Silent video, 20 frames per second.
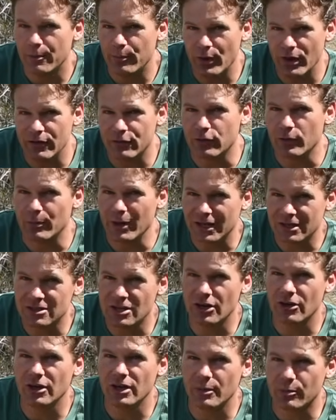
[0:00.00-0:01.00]
But for
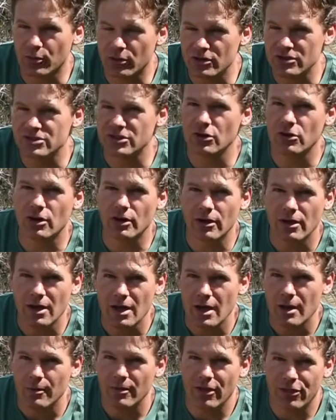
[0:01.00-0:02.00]
bacteria and protozoa,
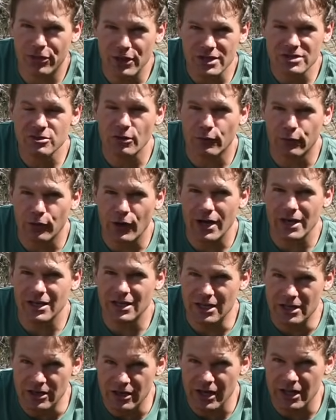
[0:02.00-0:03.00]
things you'll
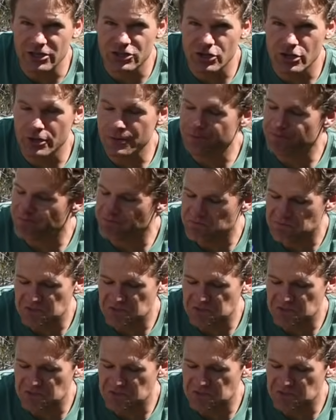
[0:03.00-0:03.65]
find in nature,